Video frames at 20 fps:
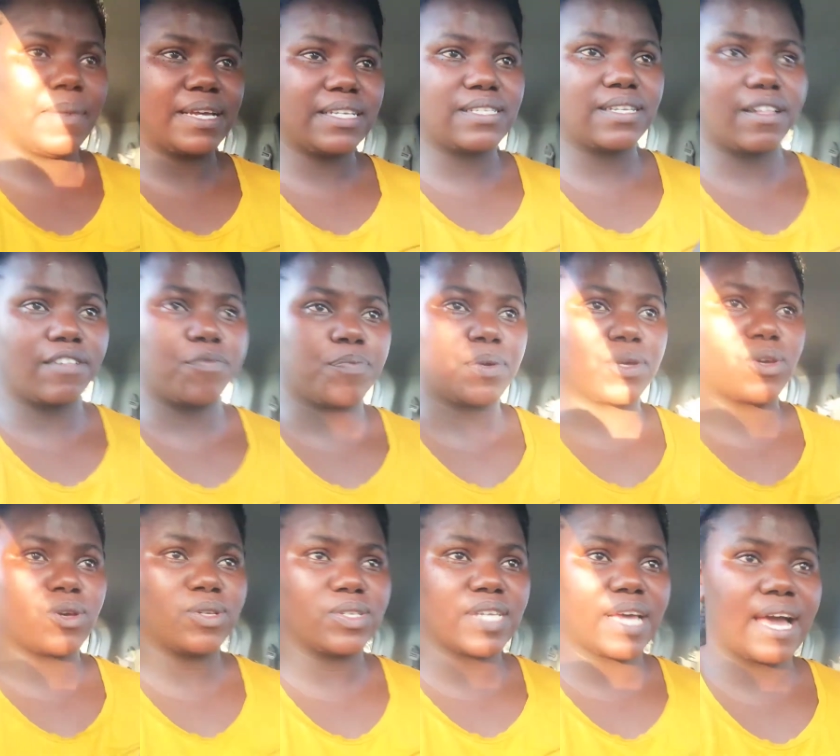myself
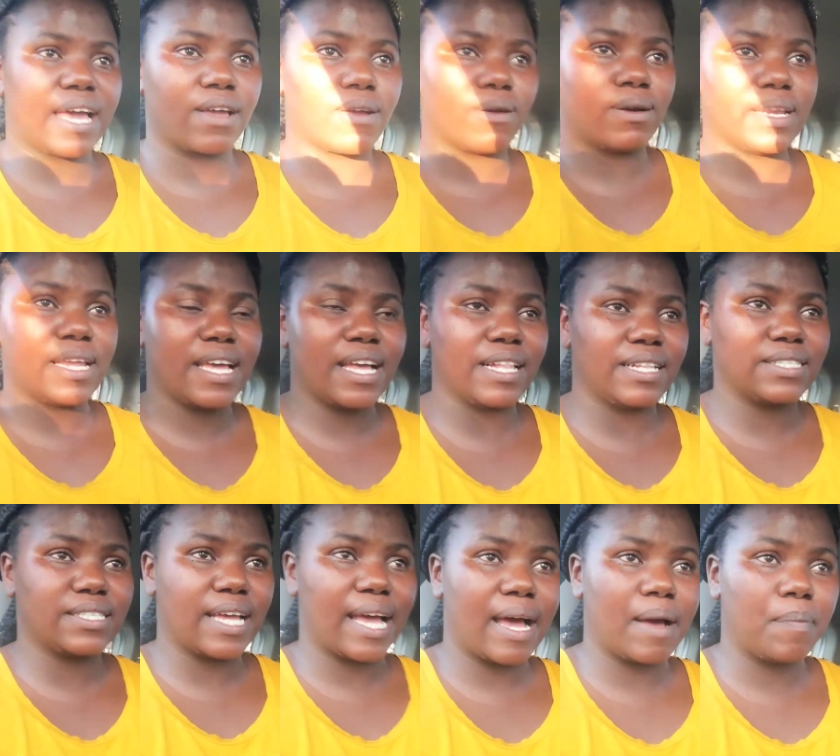because I got
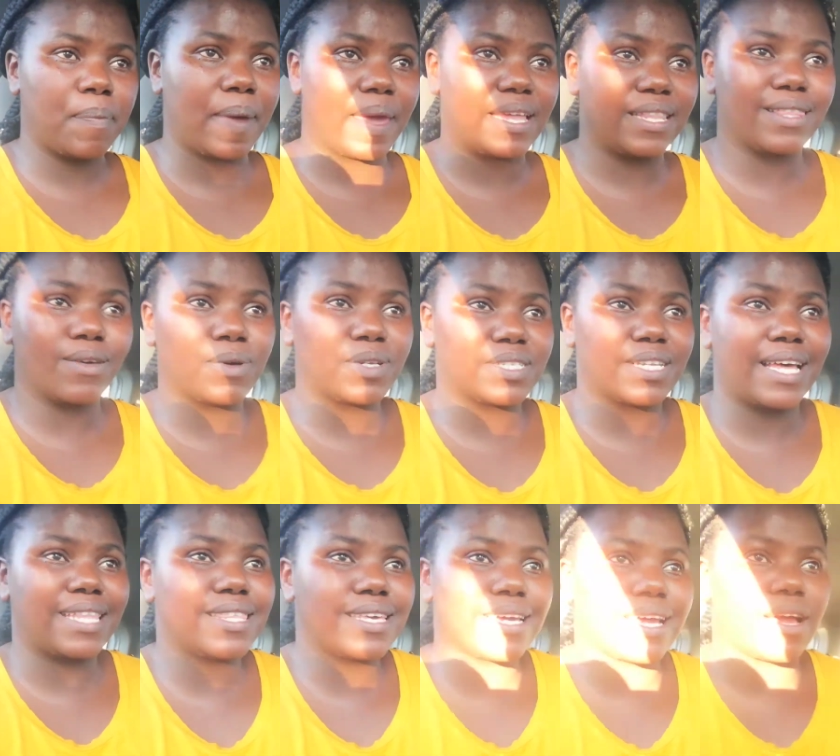held up and there was
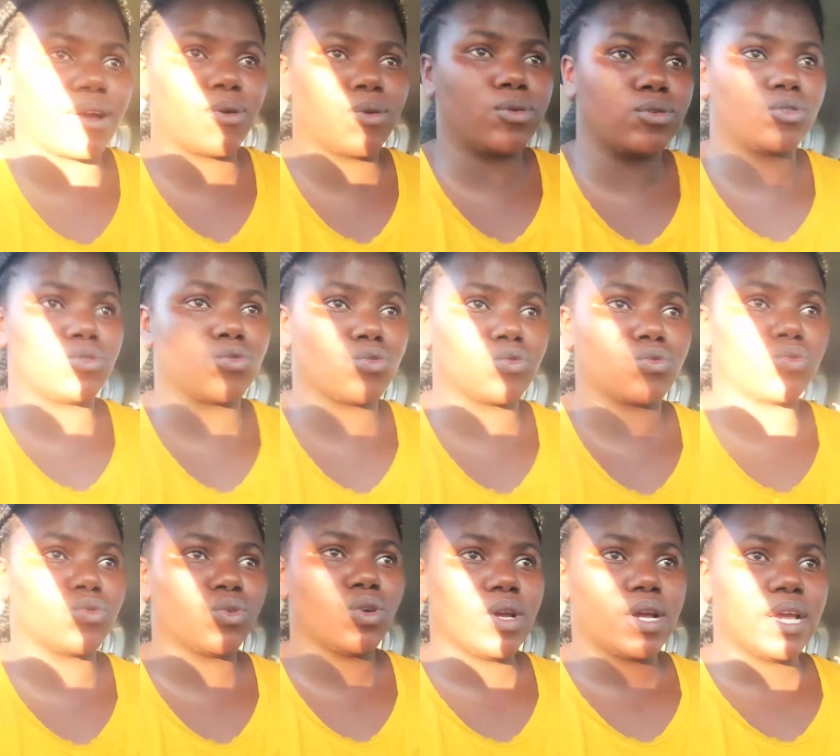nothing I could
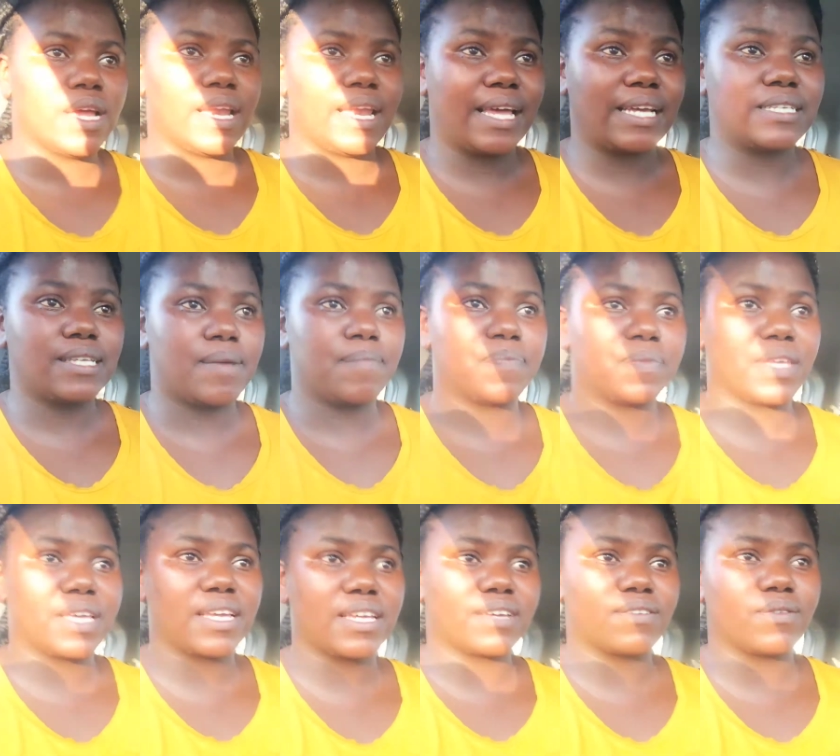do. Like
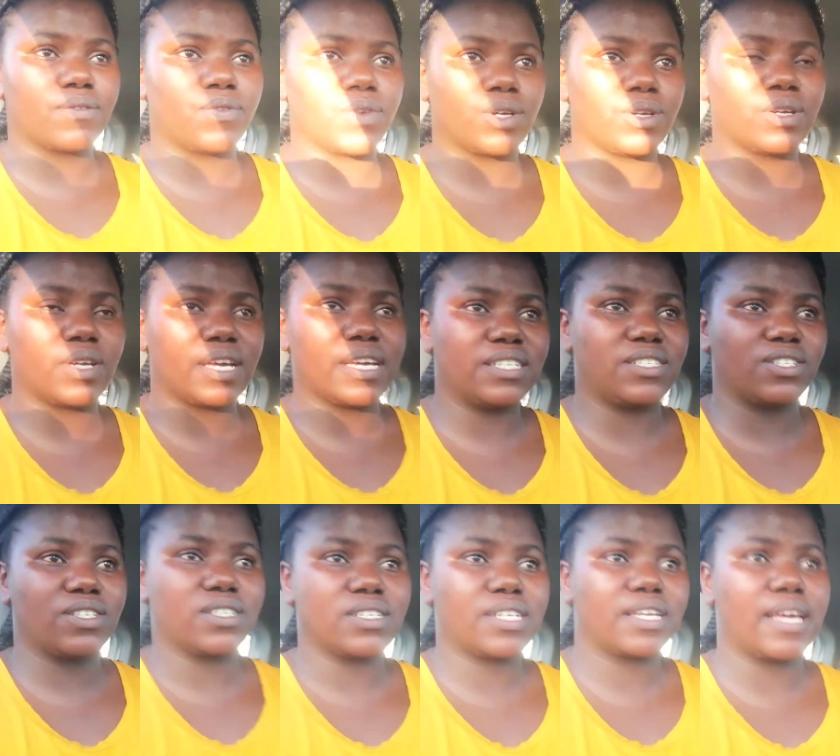something very
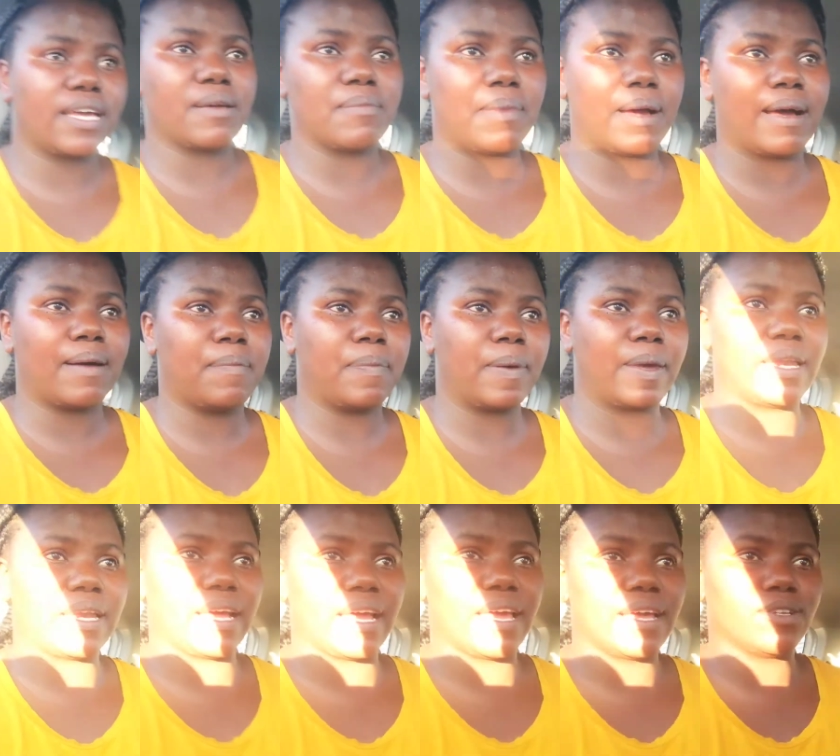urgent came up
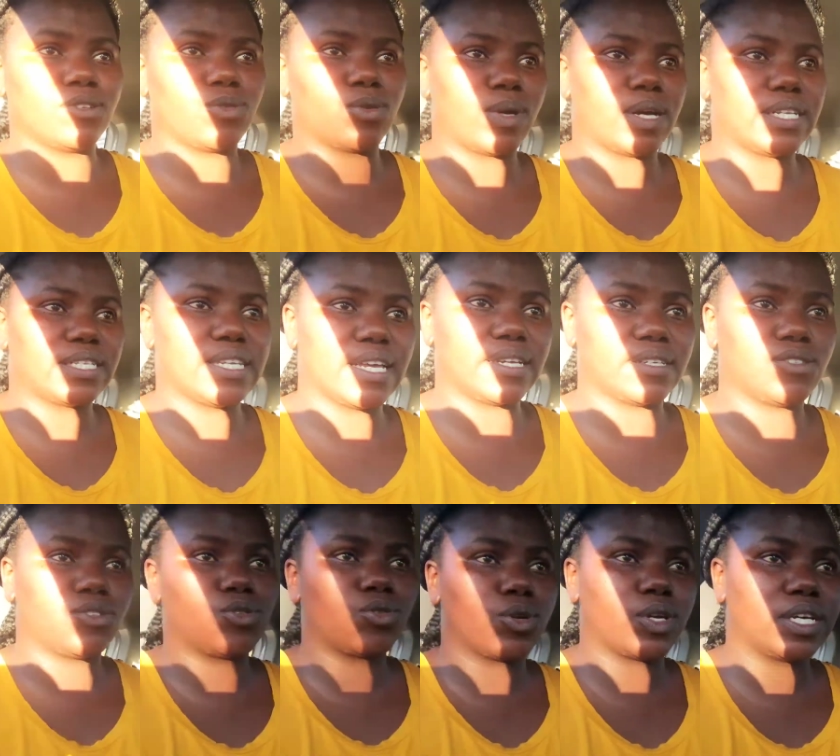and I had to attend
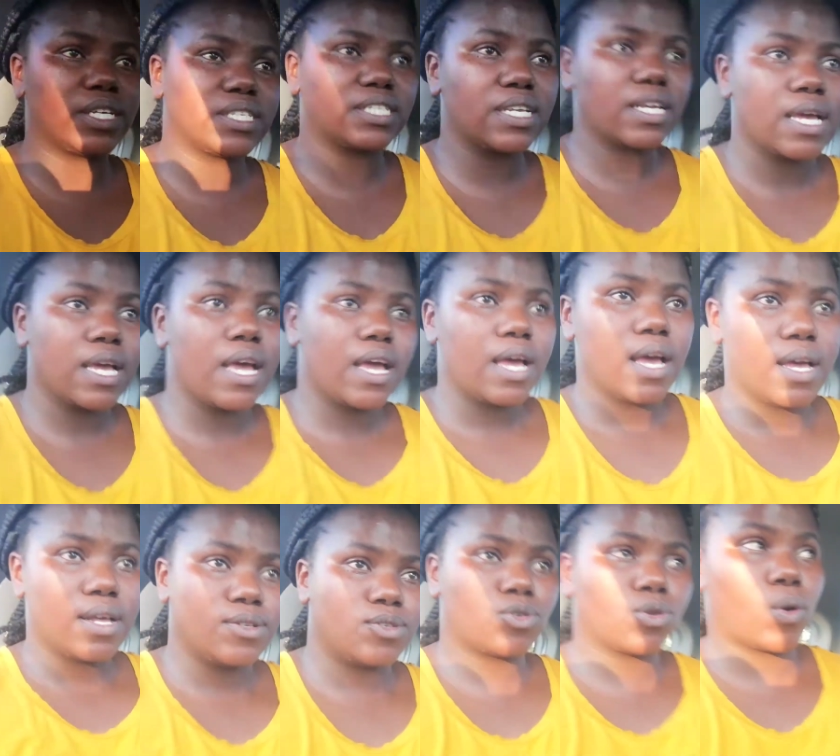to it,
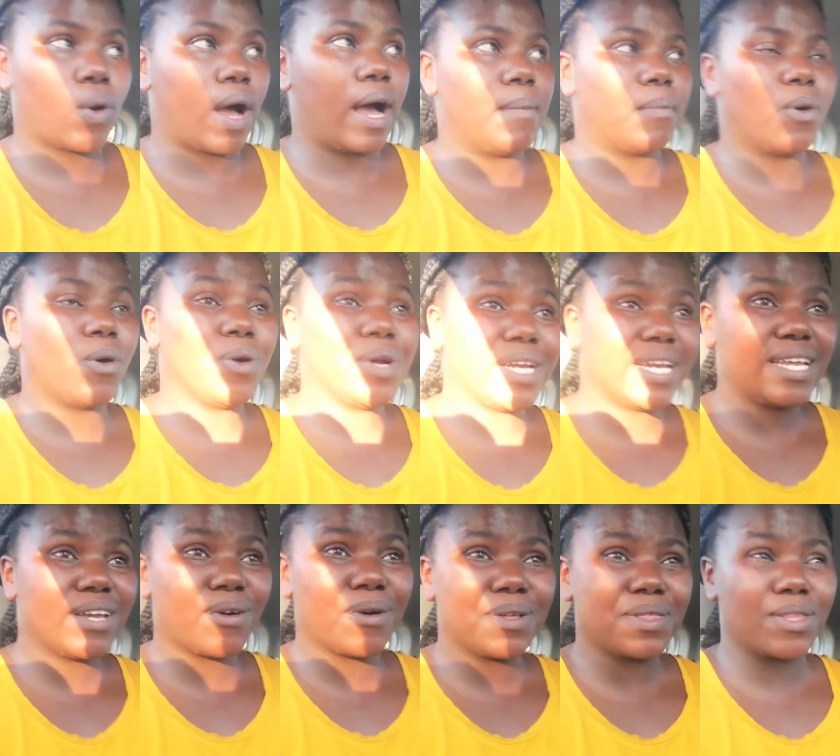so I'm
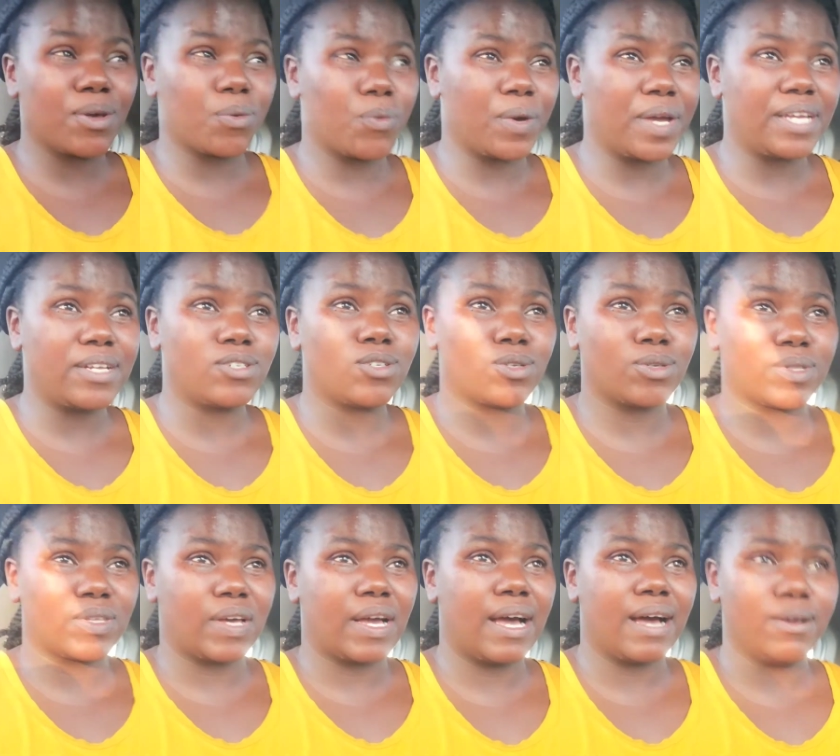only on the way to
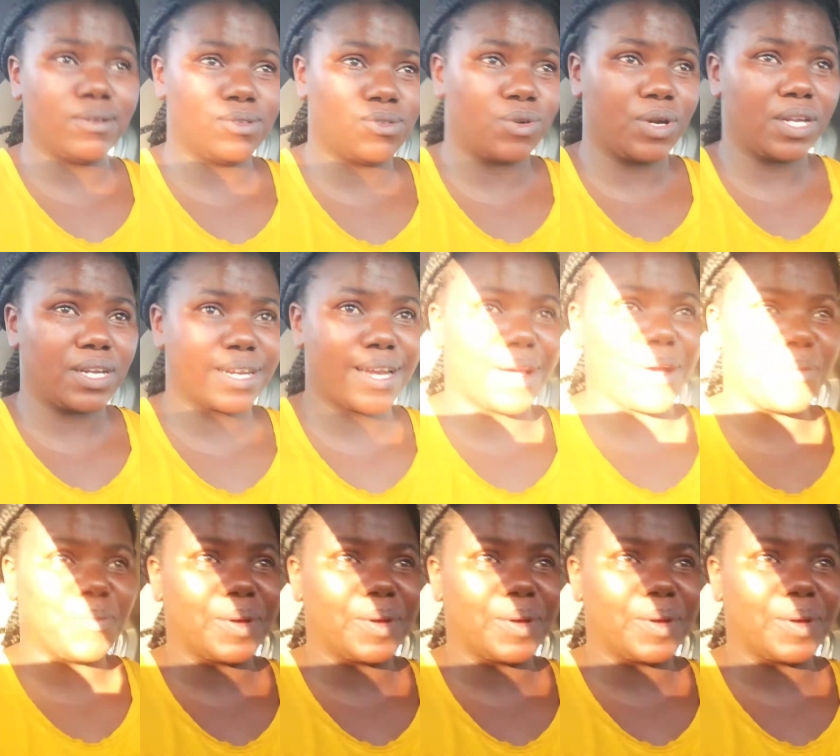the house right now.